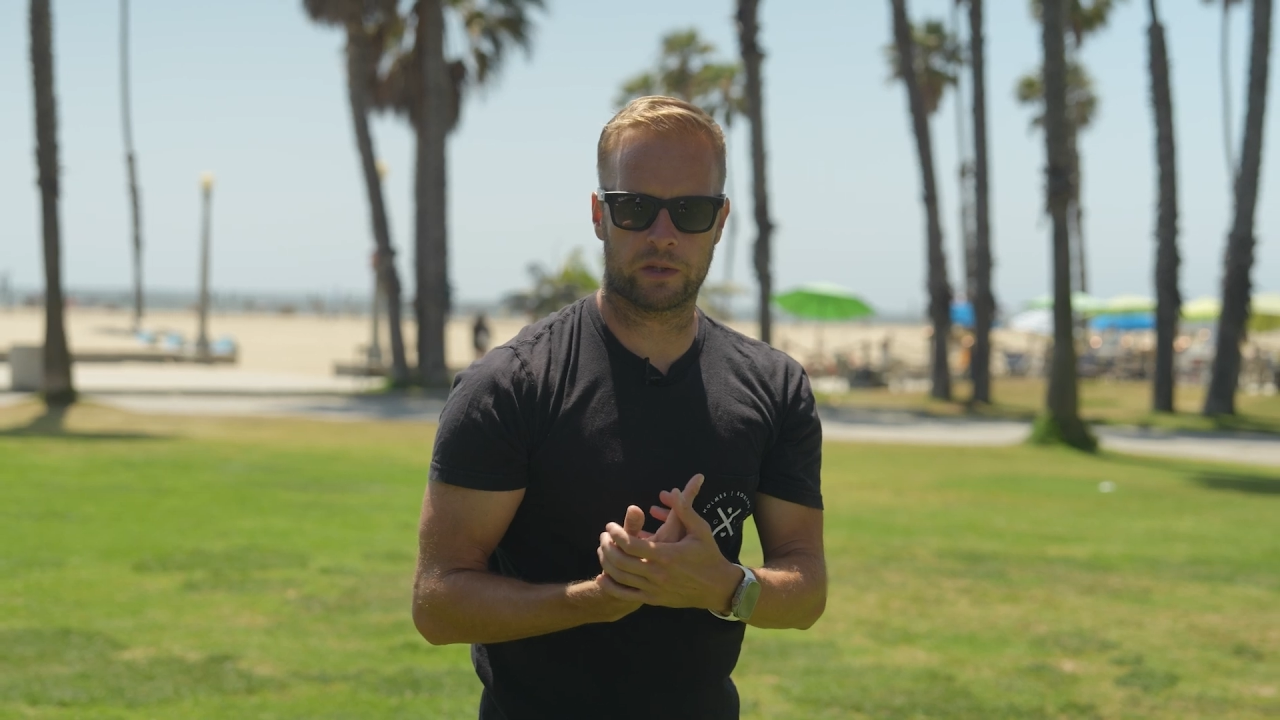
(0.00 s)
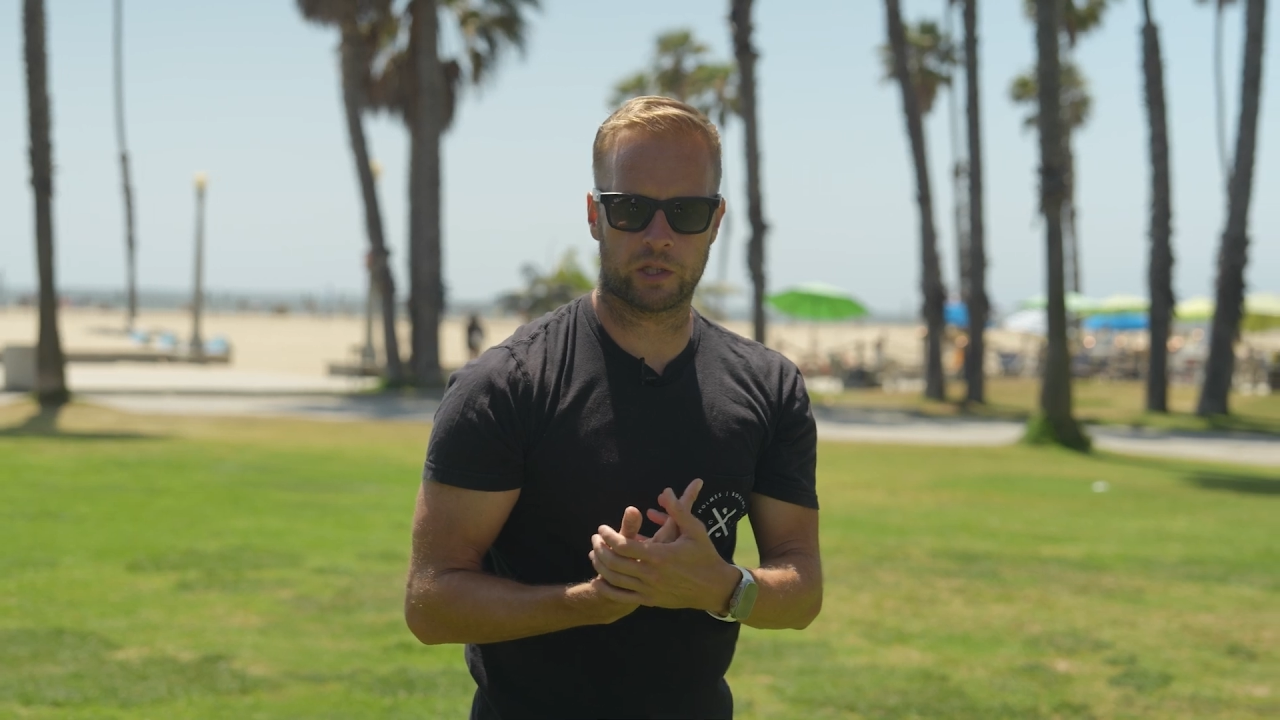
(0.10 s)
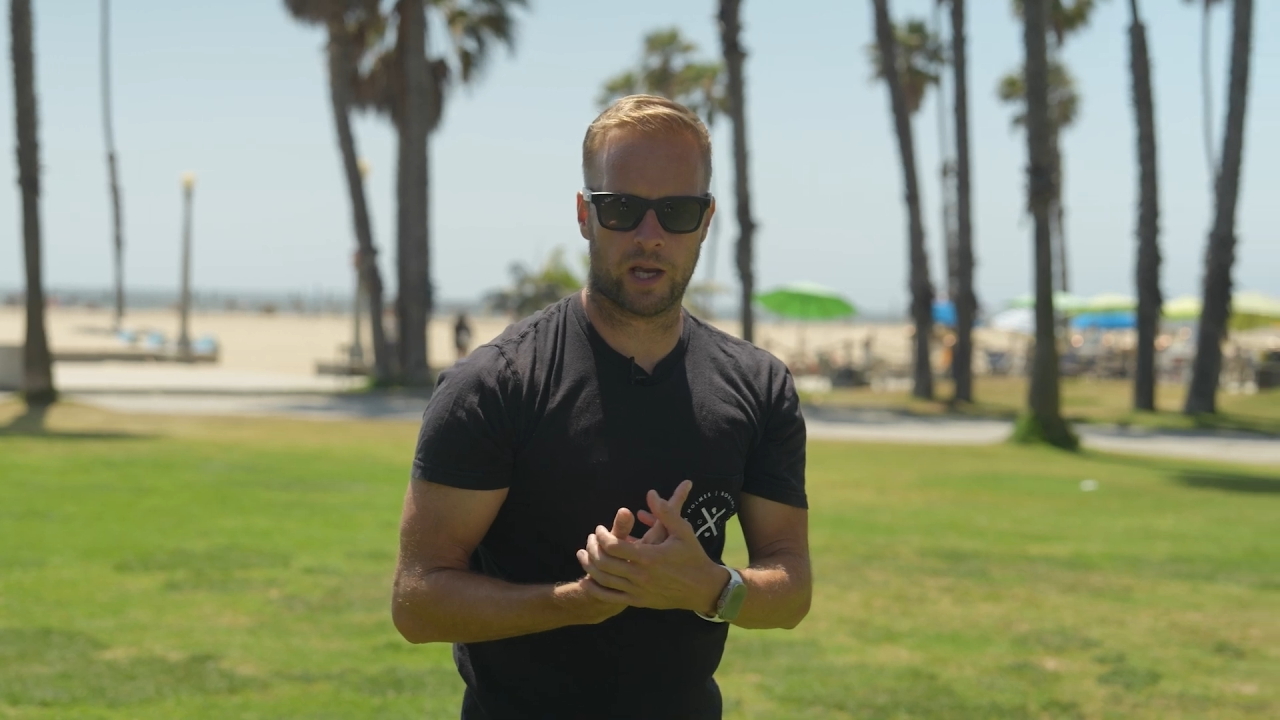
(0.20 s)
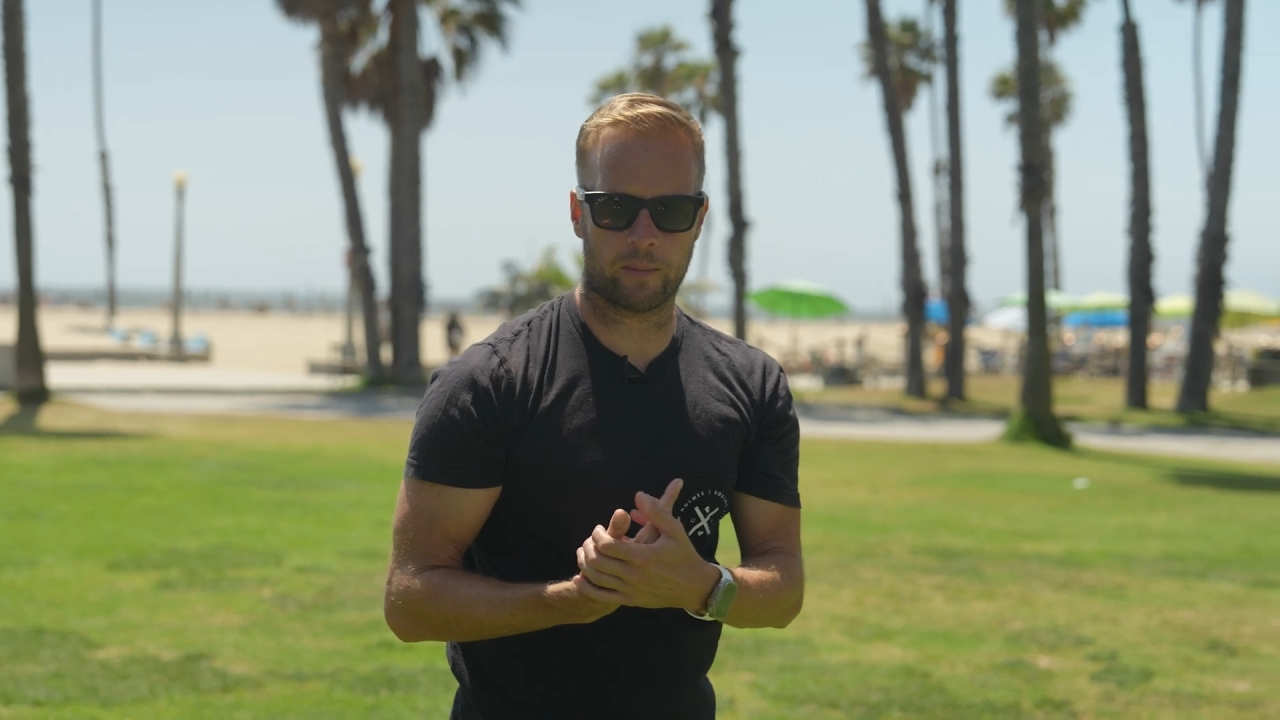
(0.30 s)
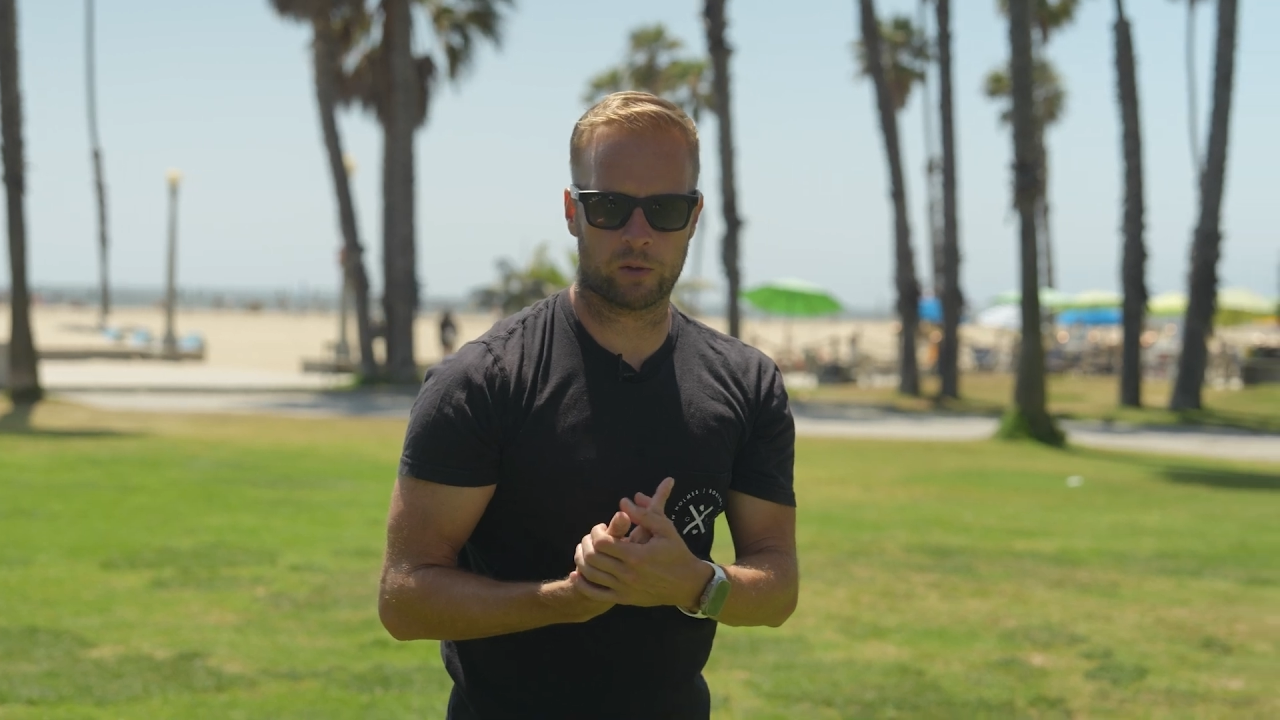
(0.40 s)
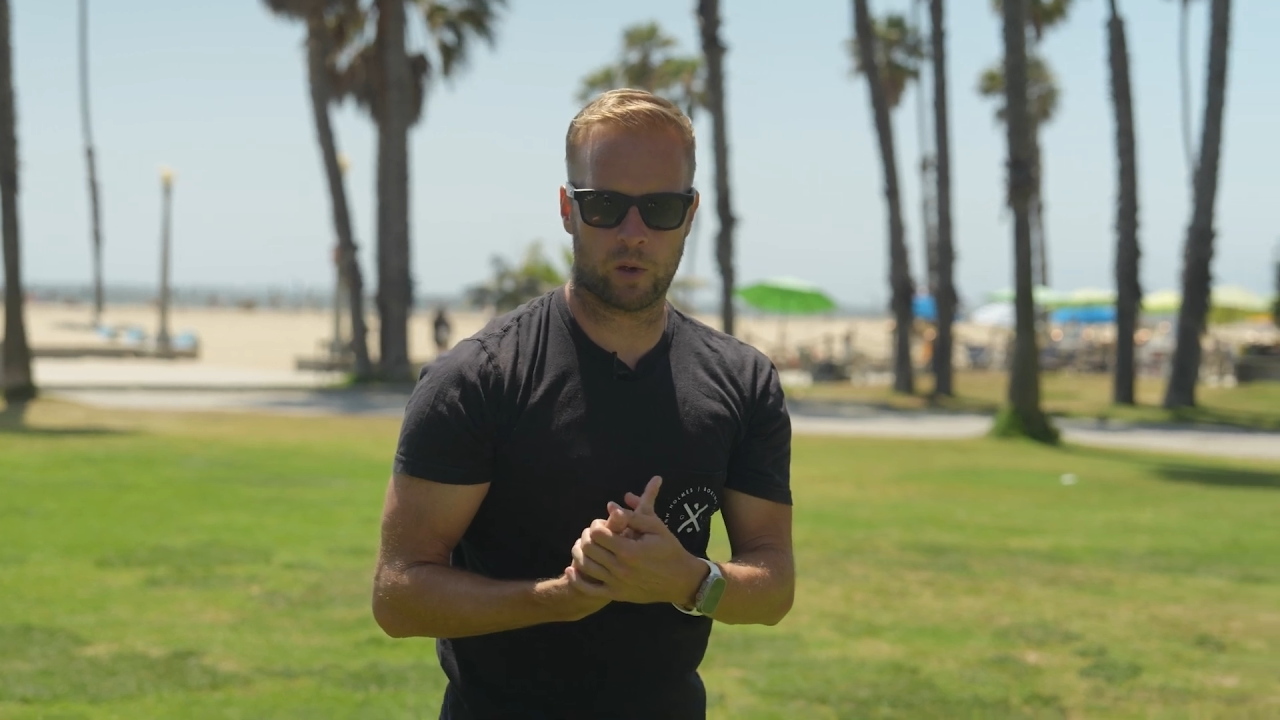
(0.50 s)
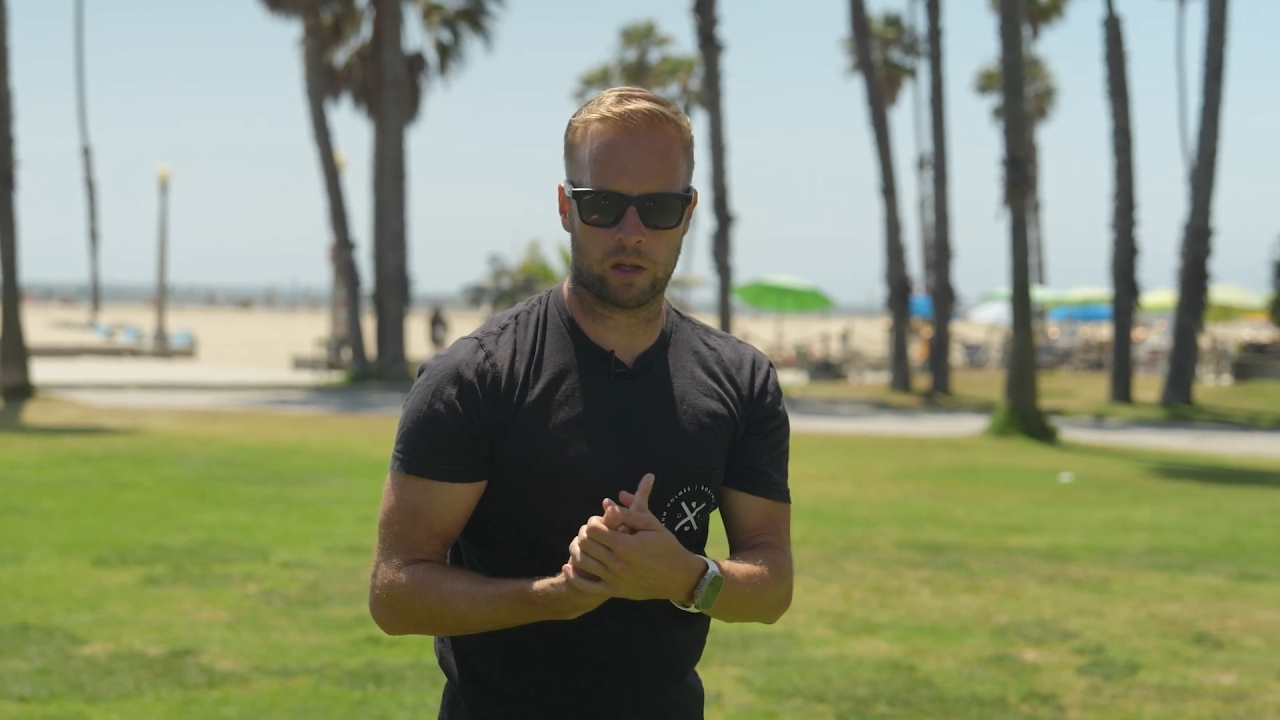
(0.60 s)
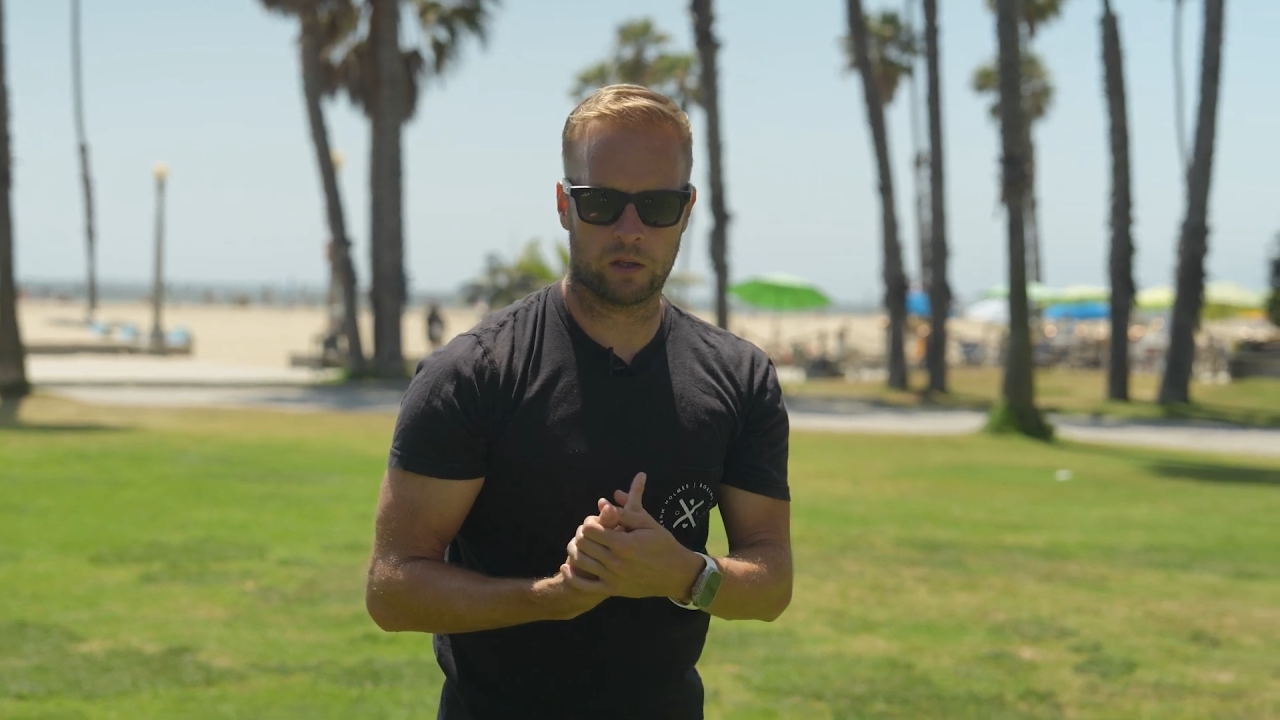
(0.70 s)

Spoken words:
the jab as well.